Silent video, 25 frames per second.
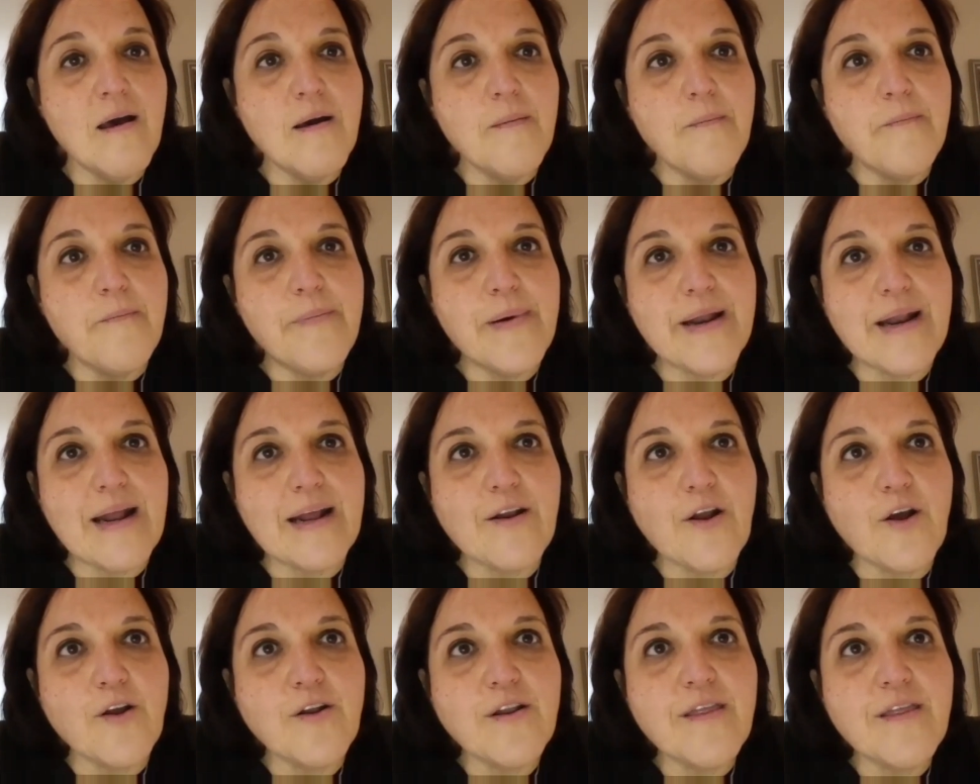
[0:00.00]
But I
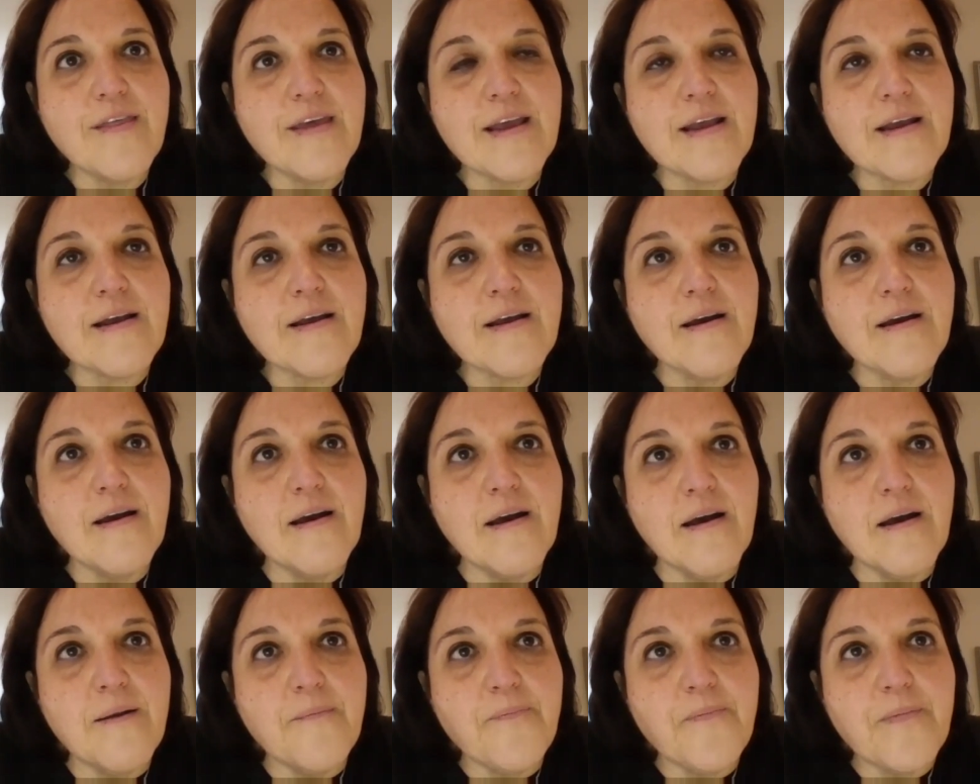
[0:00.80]
don't think
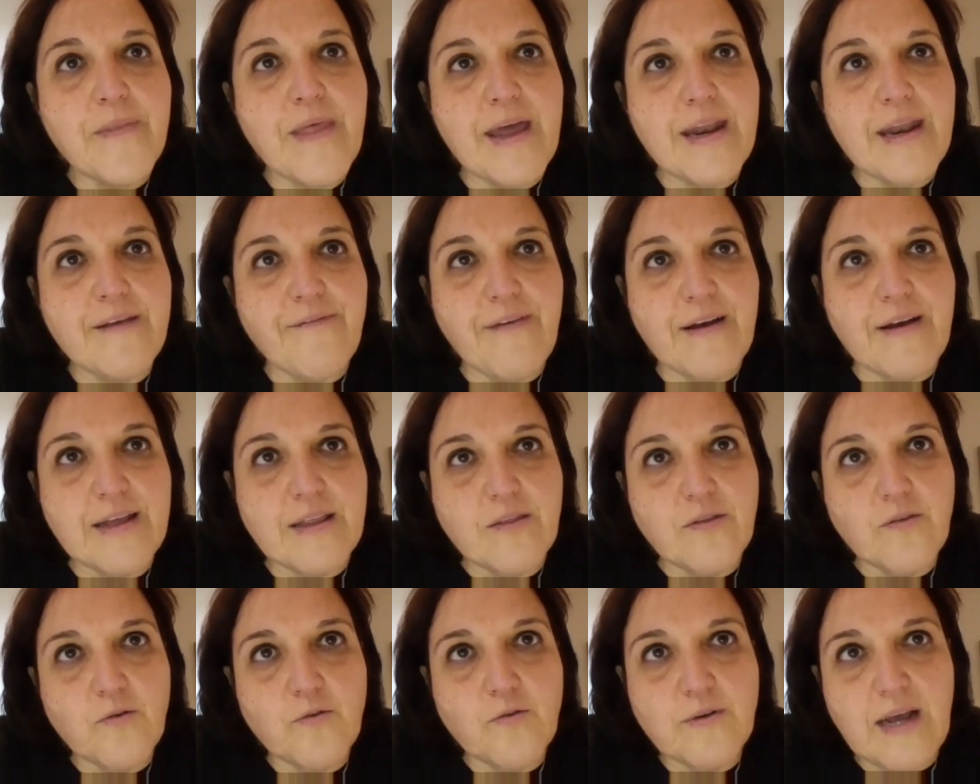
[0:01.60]
that if I
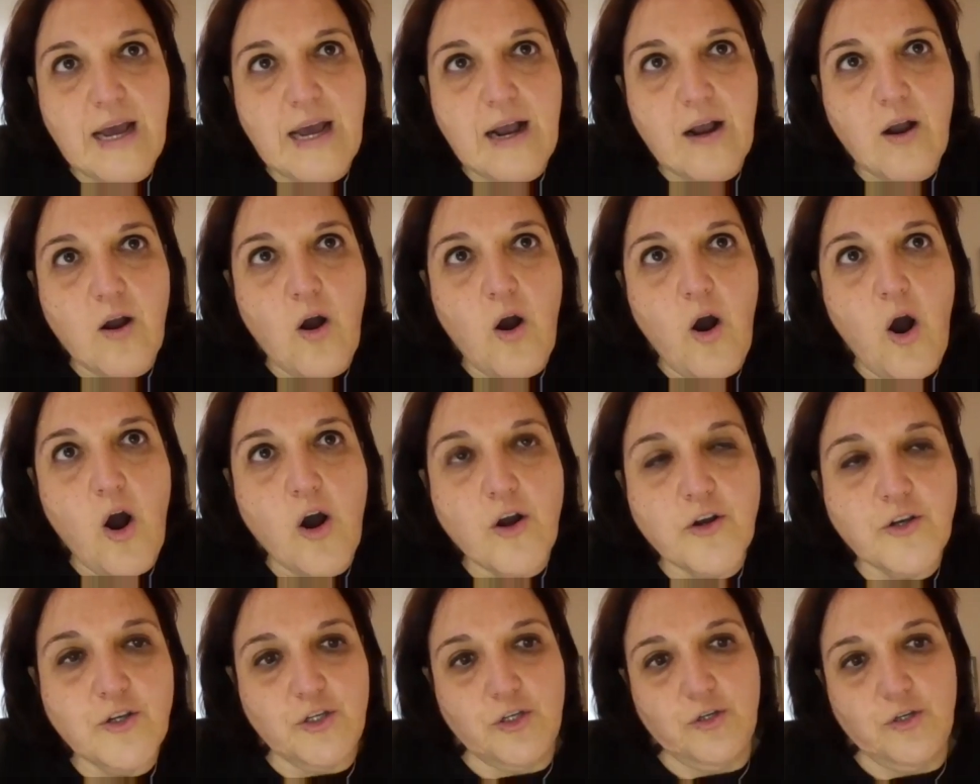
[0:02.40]
thought I
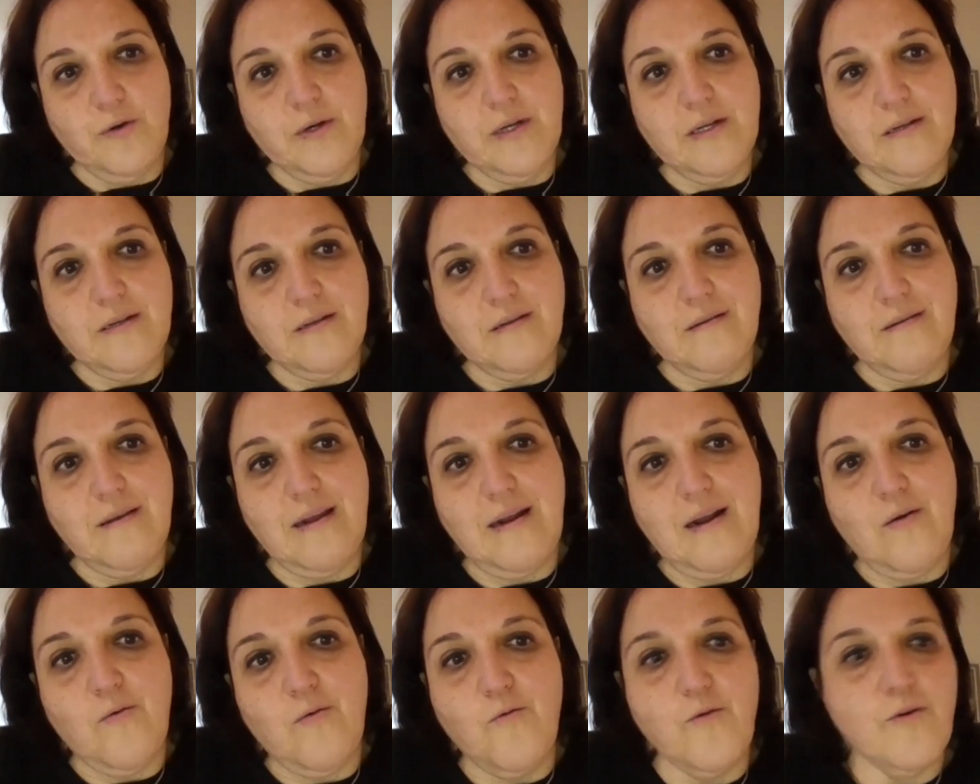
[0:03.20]
can't do it,
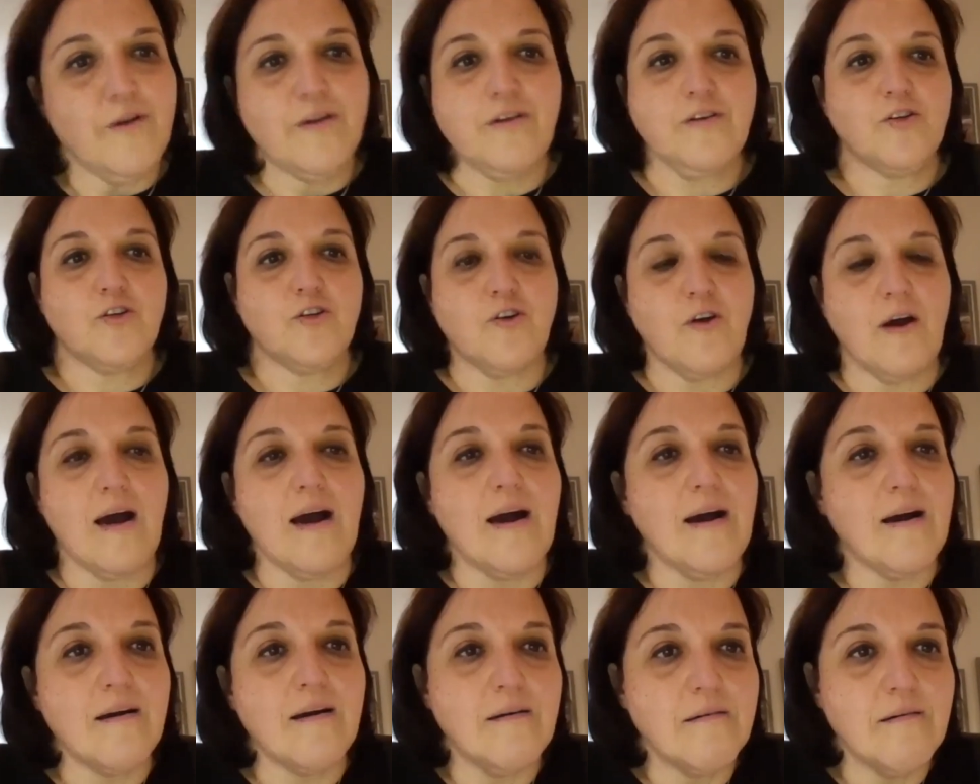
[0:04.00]
that I wouldn't
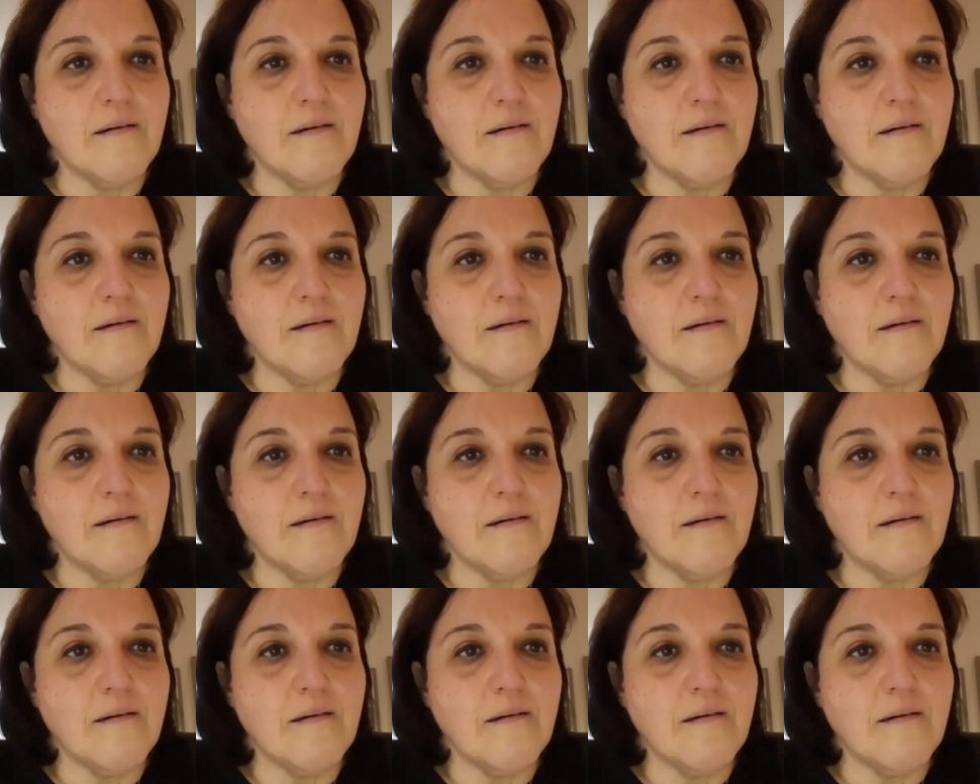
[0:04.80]
try.